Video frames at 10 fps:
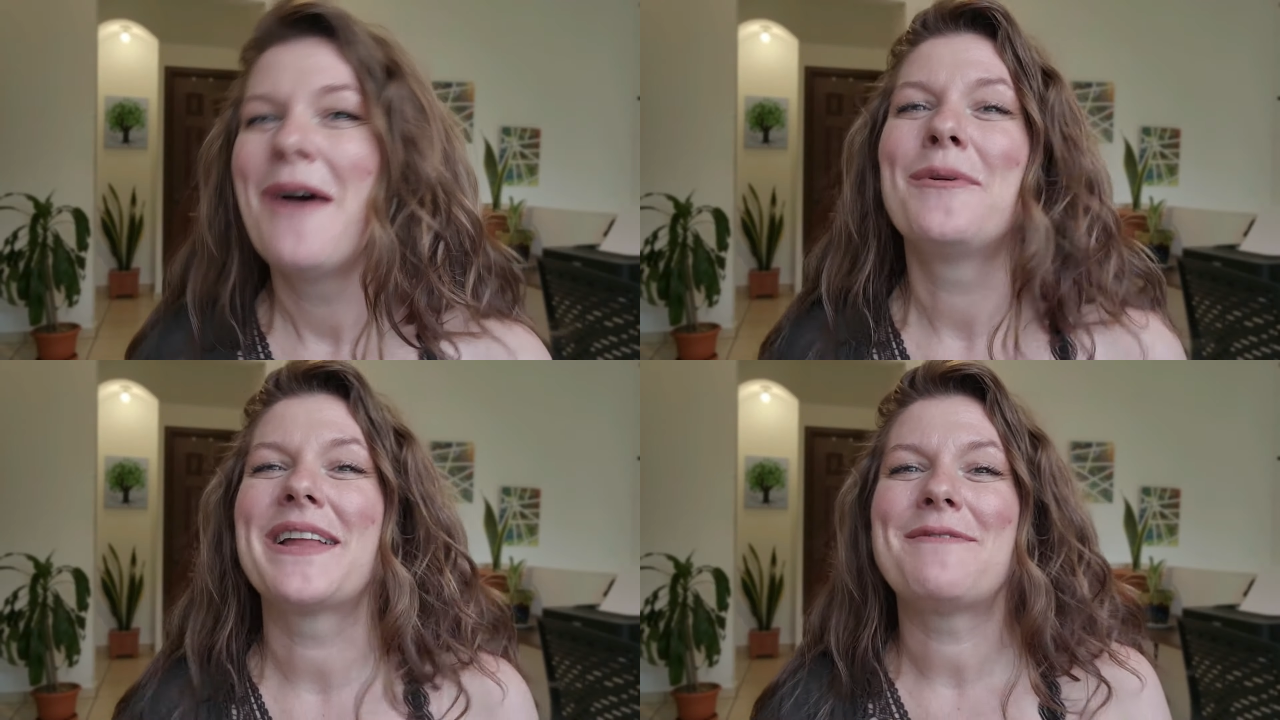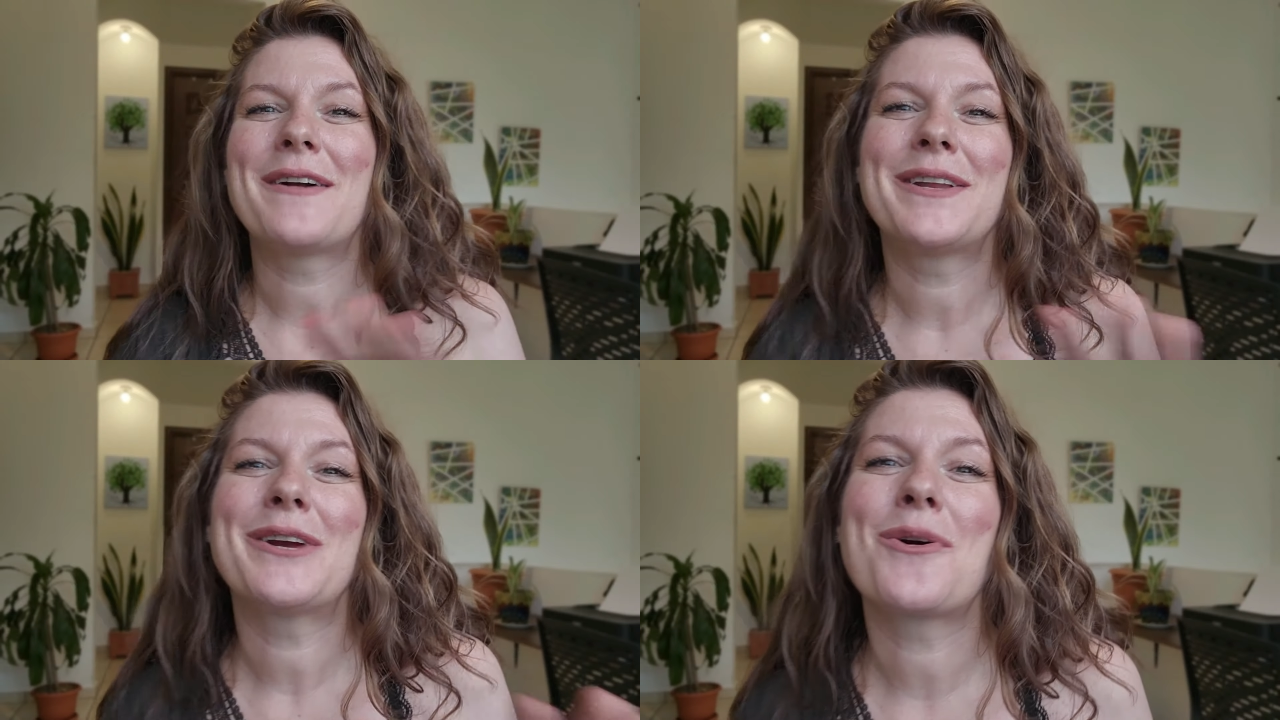Well, I
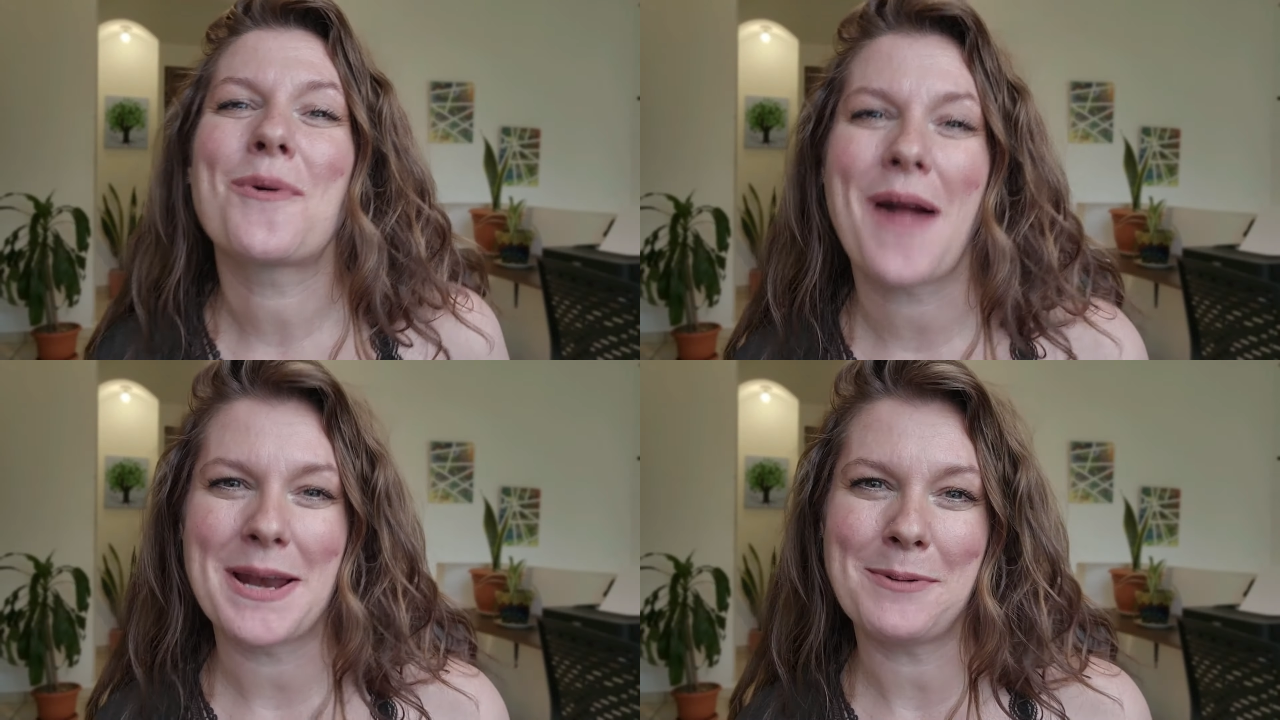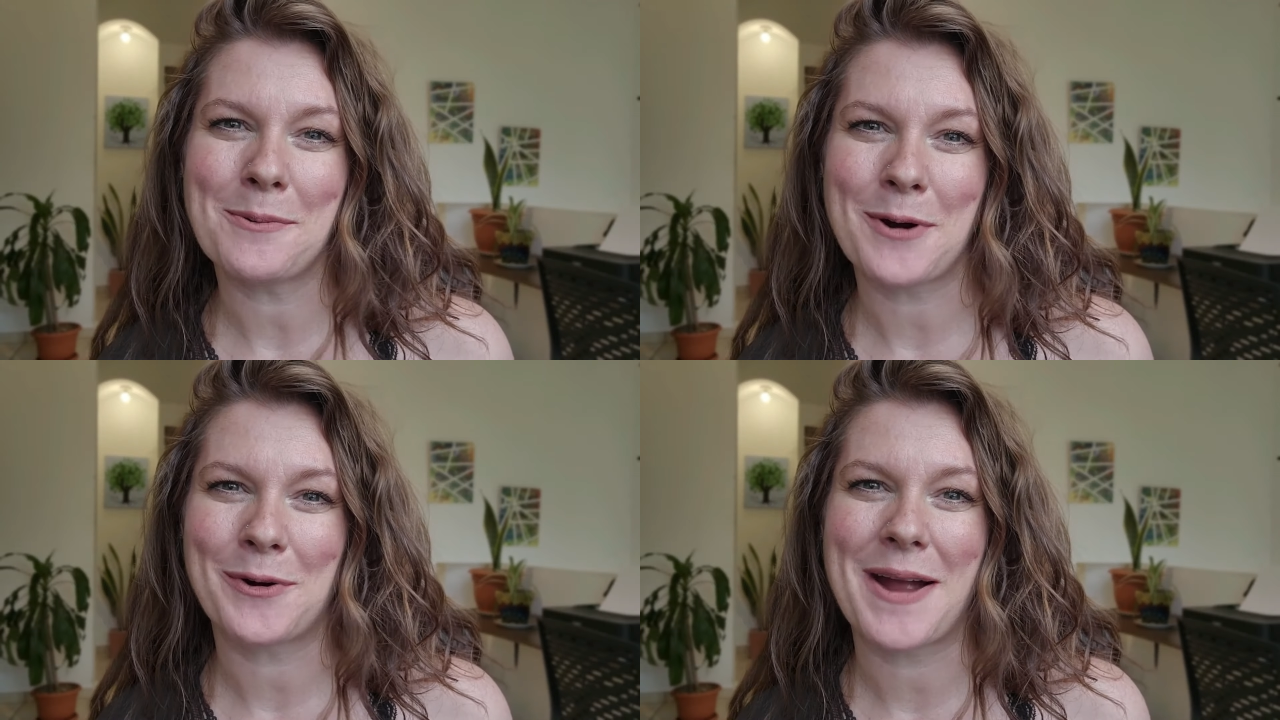found an incredible
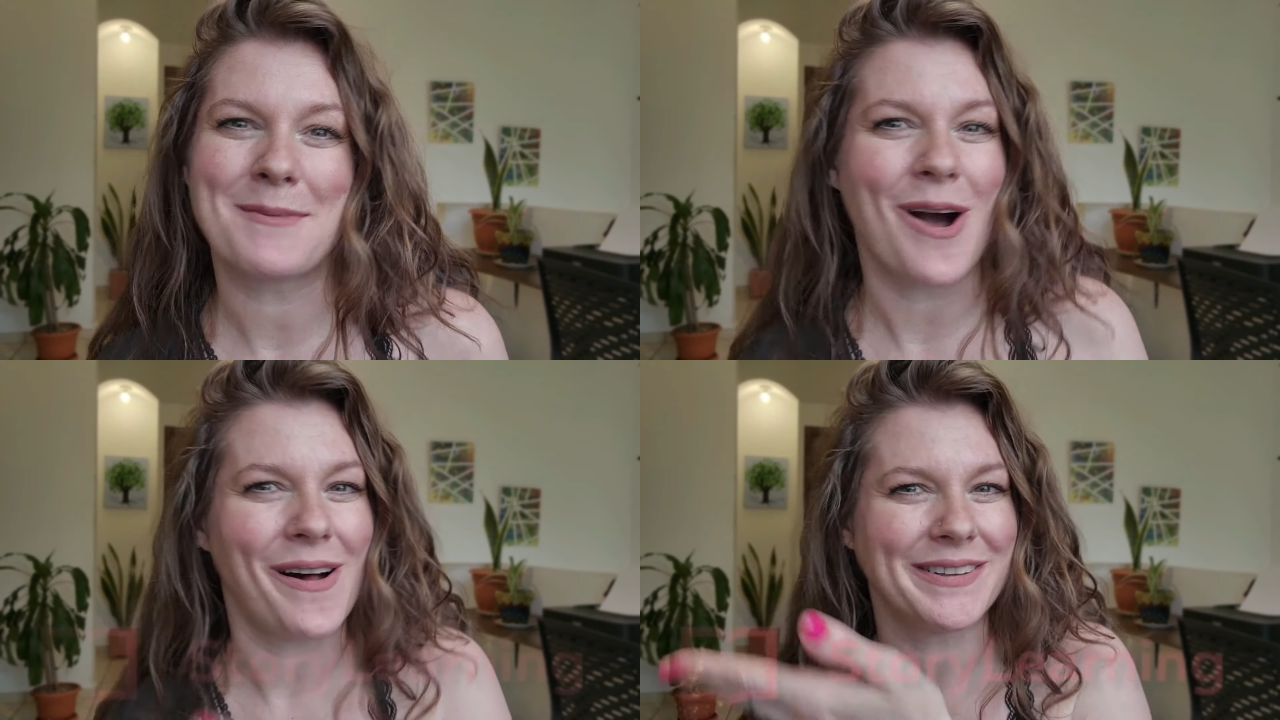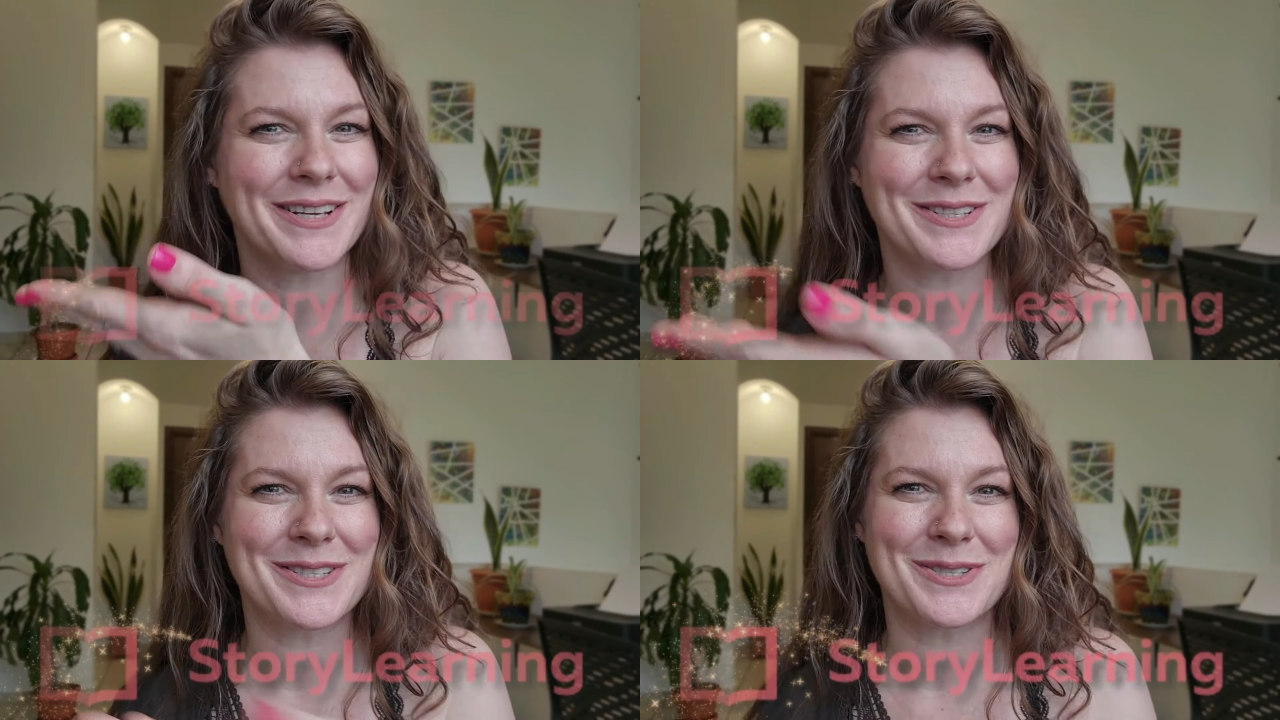program
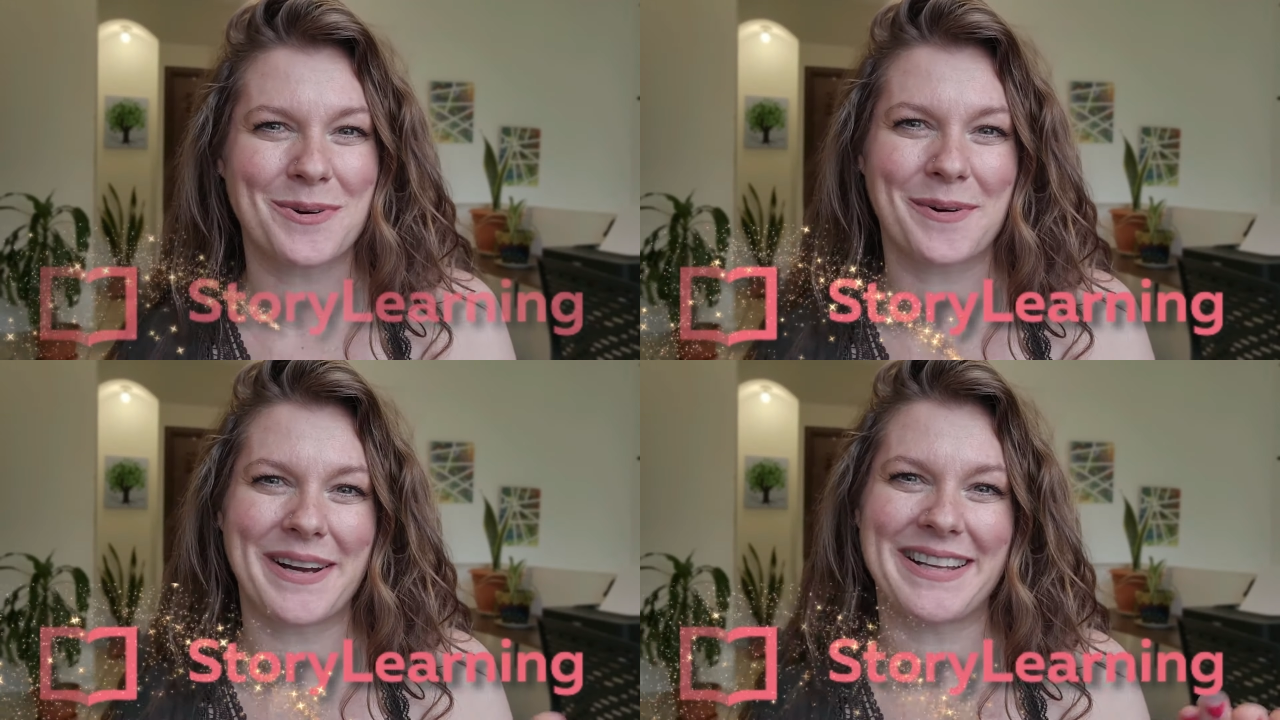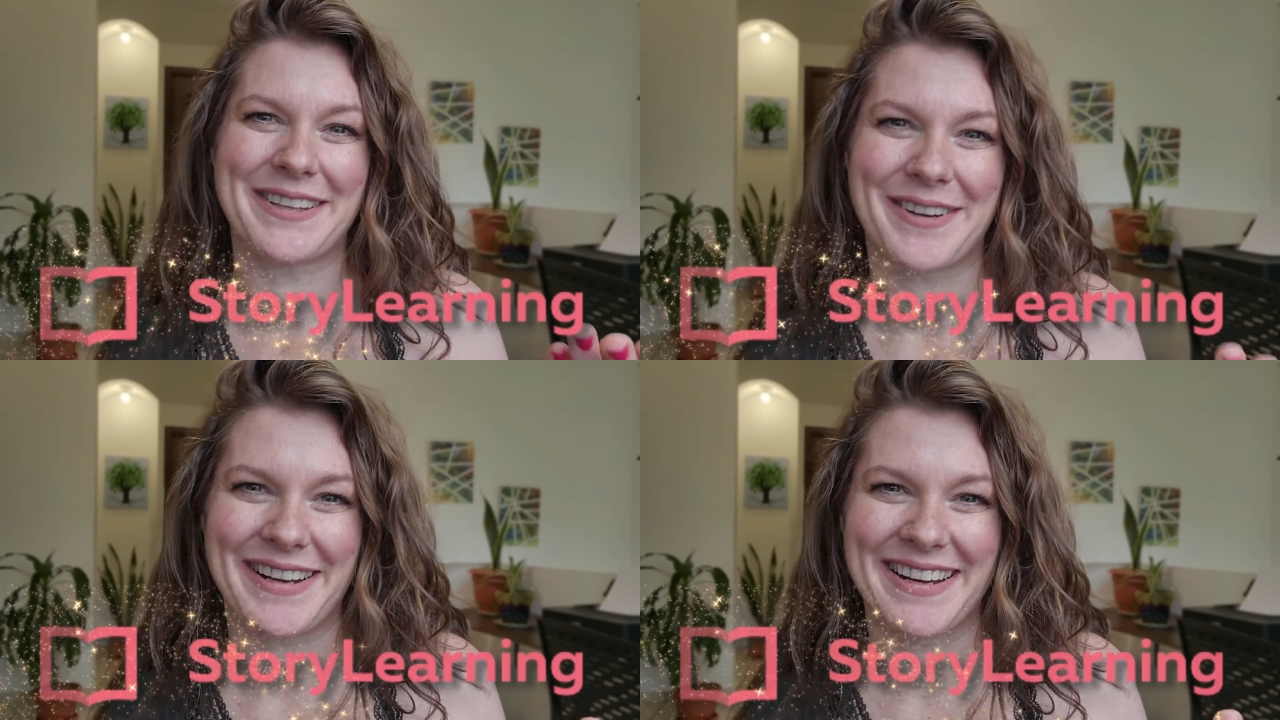called Story
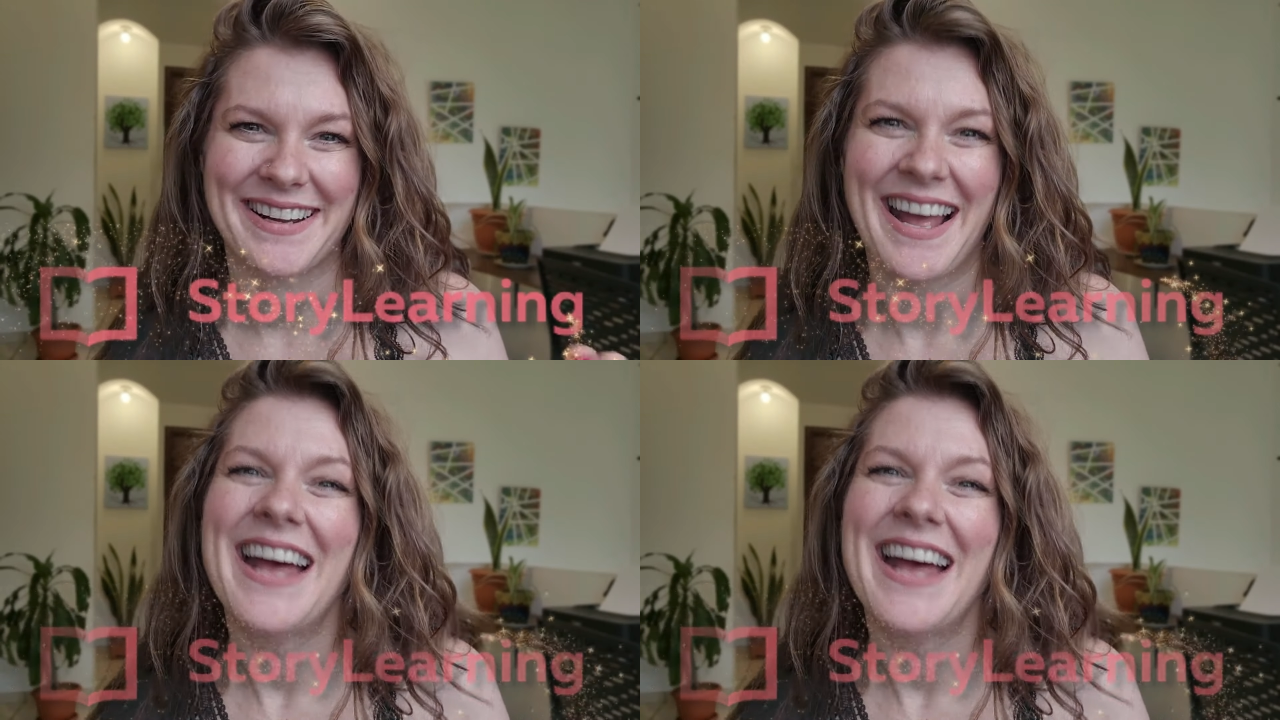Learning.